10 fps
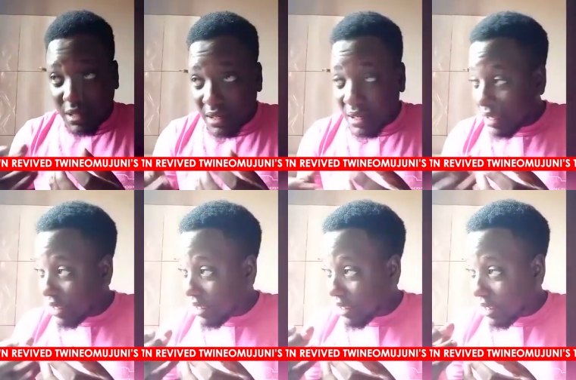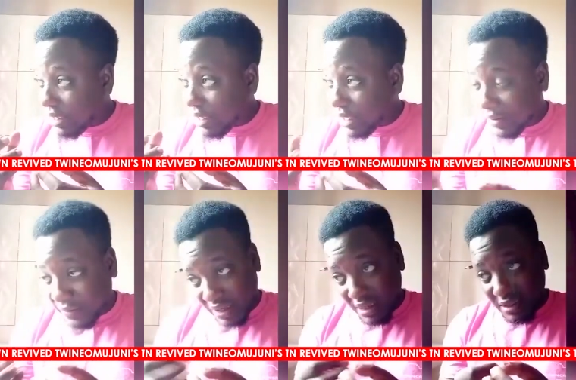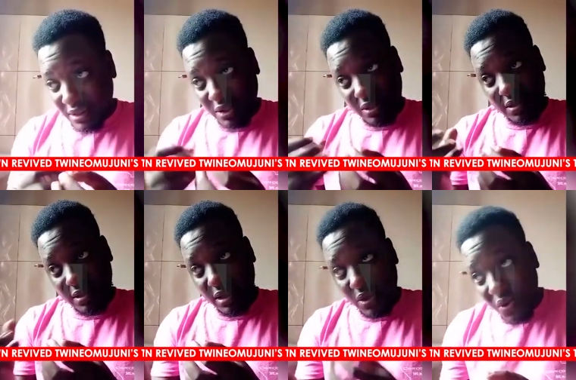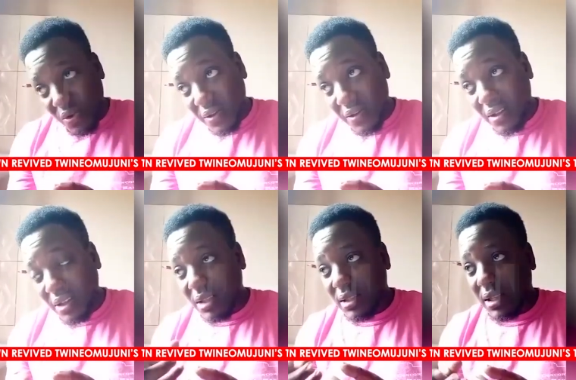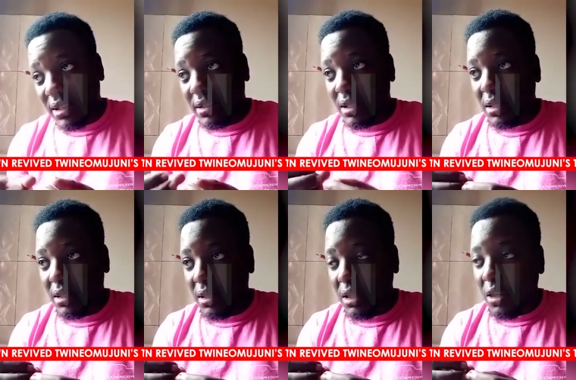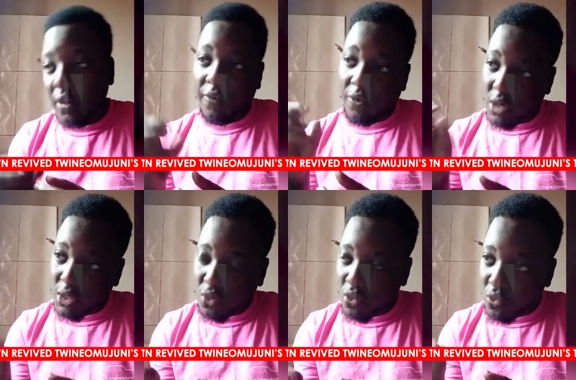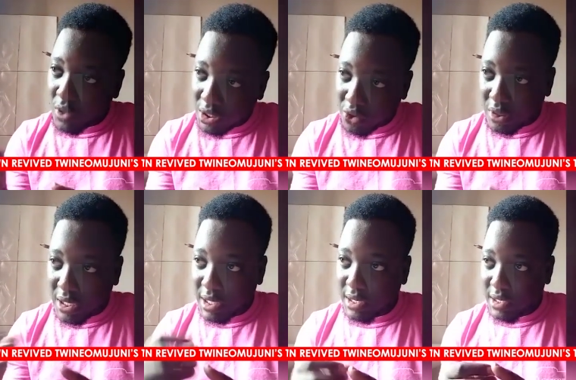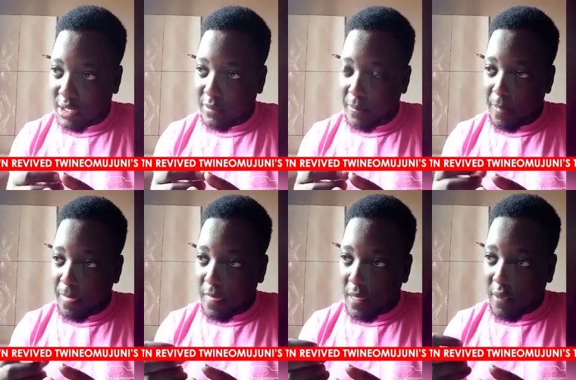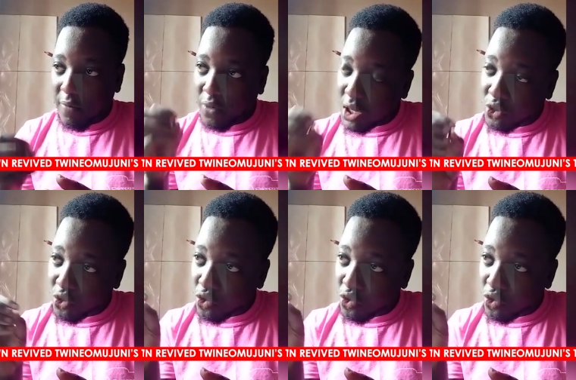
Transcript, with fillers: can advise the youth is that Focus on what you like. Focus